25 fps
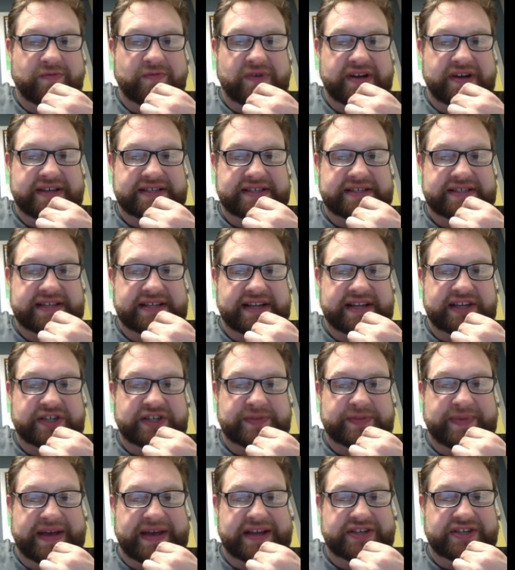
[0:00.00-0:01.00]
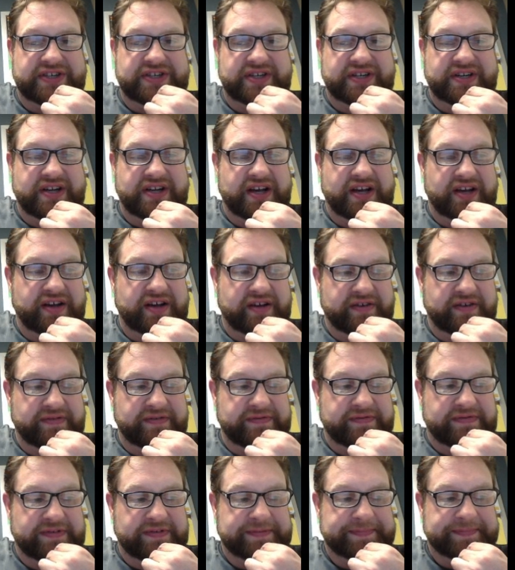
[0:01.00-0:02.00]
was an expansion
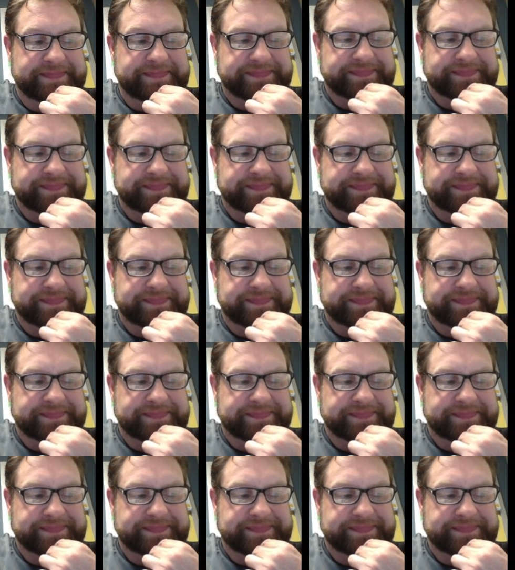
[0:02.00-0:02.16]
of